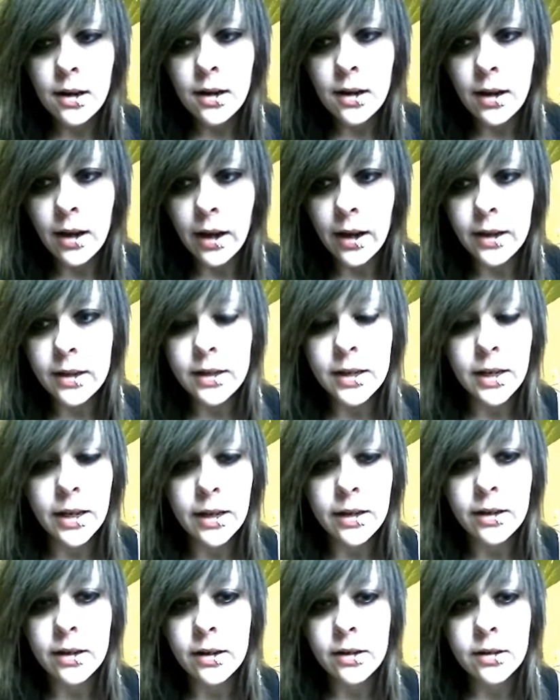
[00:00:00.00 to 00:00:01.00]
I again
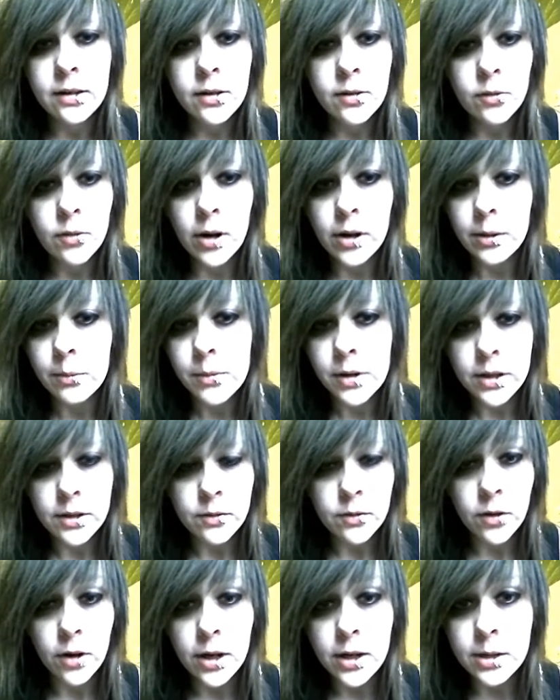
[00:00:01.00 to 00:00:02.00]
recommend it
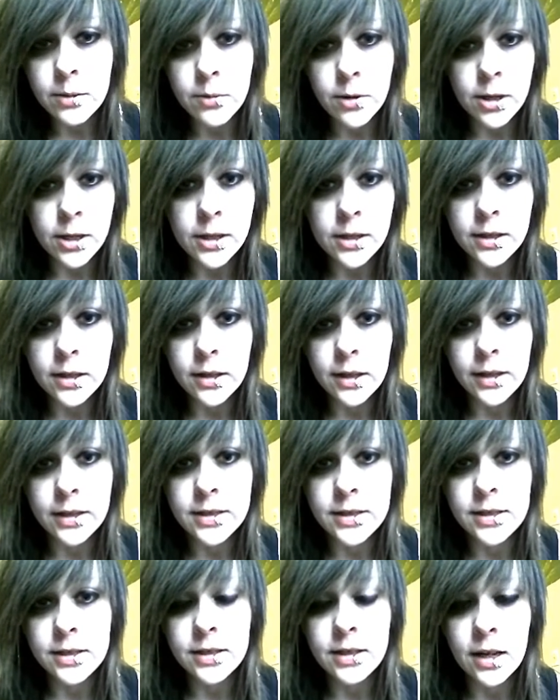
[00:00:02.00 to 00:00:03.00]
for anybody that likes
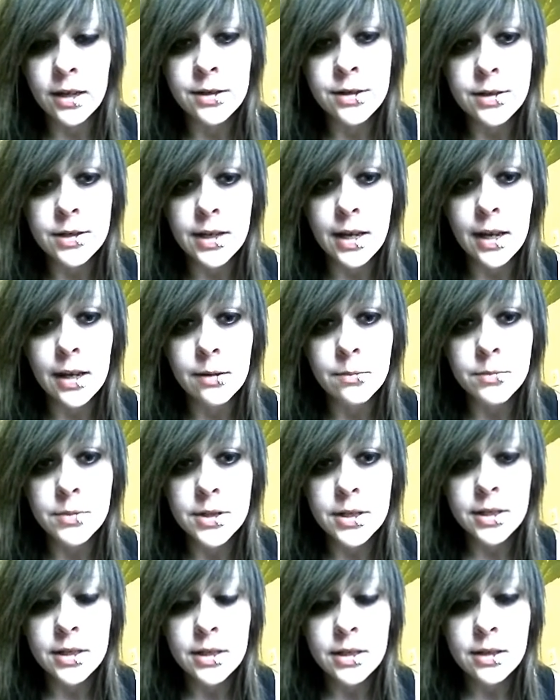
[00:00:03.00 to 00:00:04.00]
these kinds of games.
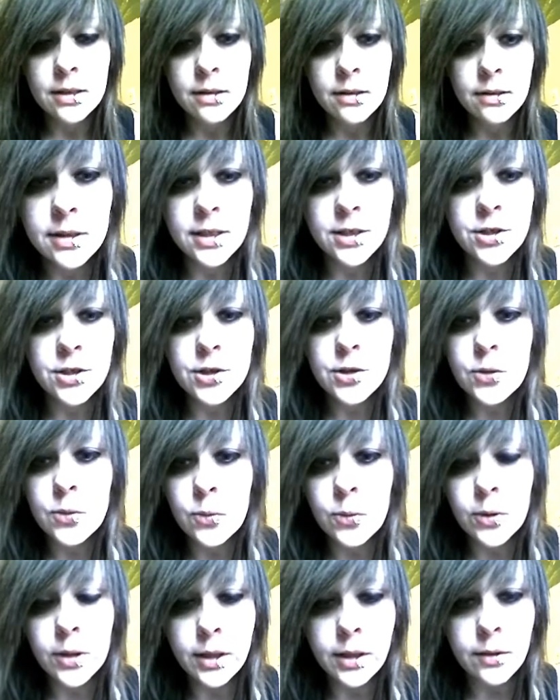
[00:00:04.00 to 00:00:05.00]
It's just
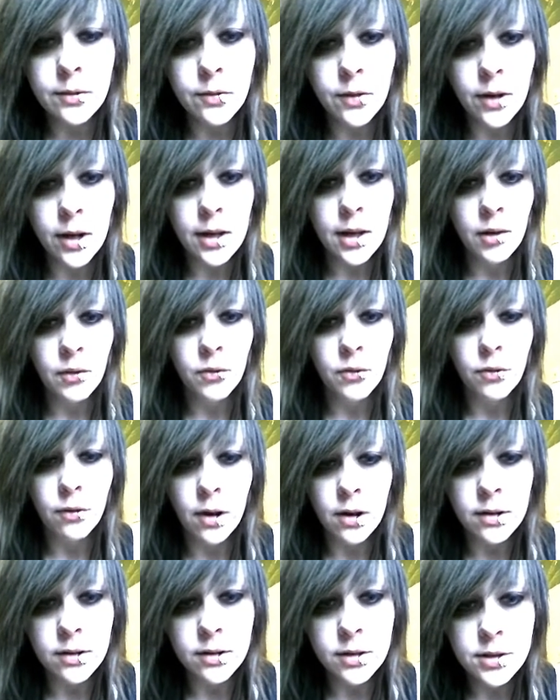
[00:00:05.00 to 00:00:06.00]
really fucking
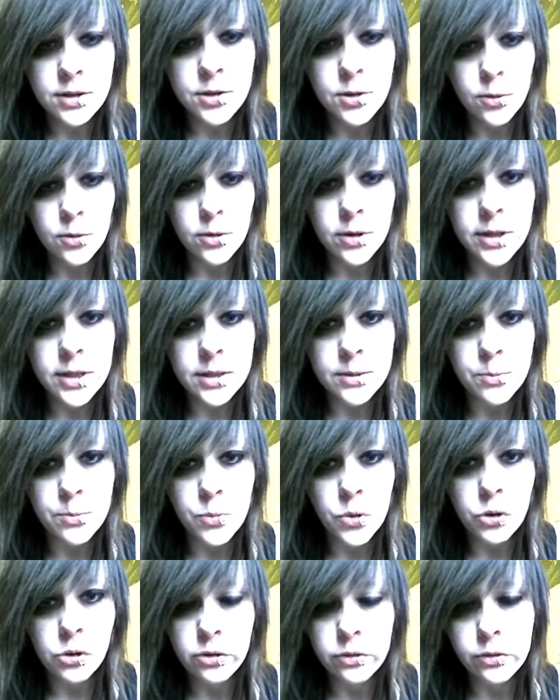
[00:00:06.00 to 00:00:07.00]
fun. The story is
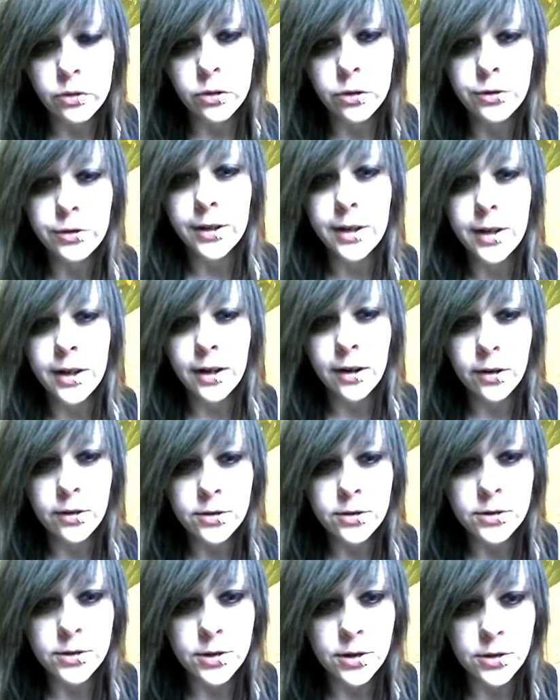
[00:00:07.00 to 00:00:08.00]
beautiful and the
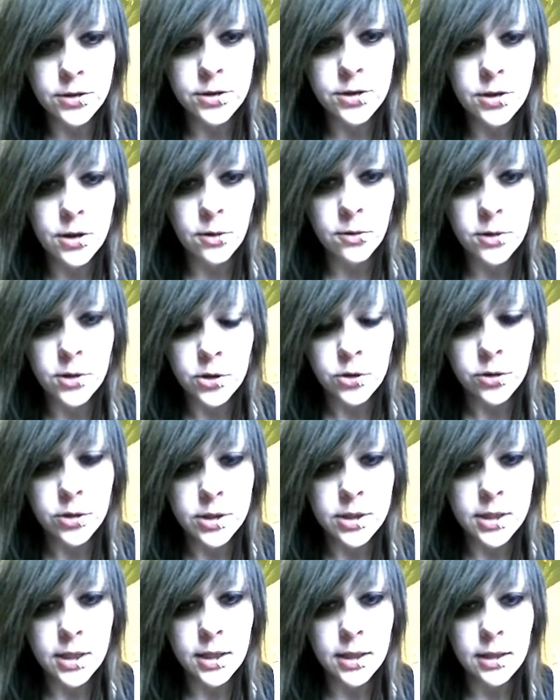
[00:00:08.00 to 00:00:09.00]
characters are so
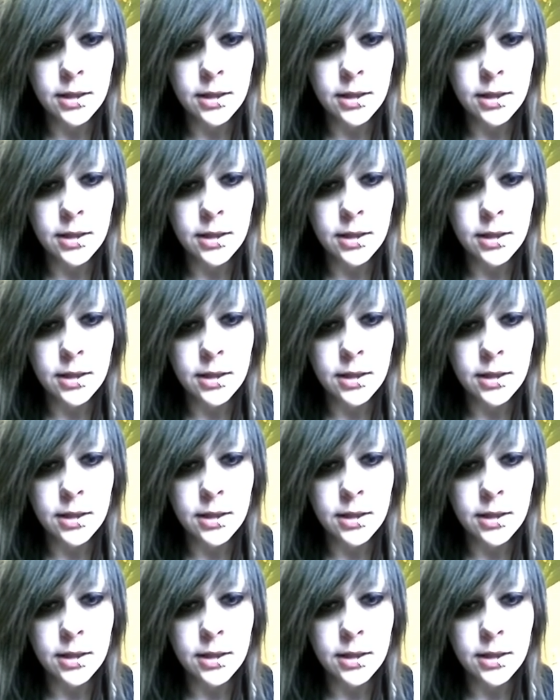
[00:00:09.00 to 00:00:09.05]
interesting.